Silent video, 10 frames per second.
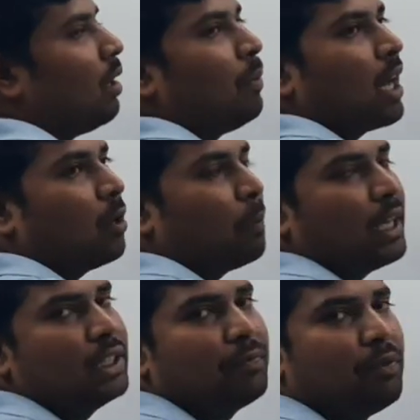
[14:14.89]
Market
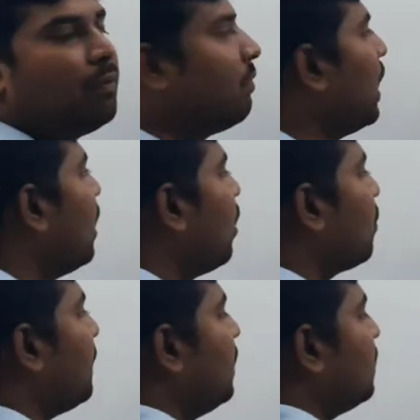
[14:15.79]
price is 500
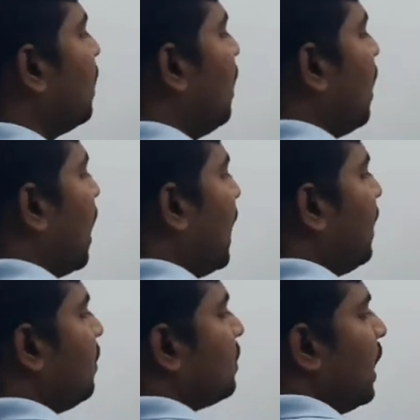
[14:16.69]
rupees
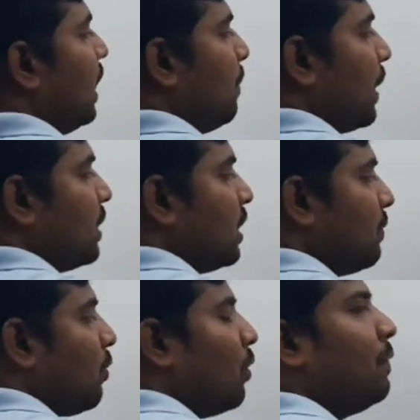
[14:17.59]
and the selling price is
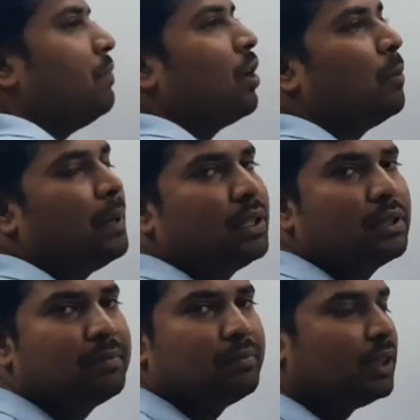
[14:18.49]
450 rupees.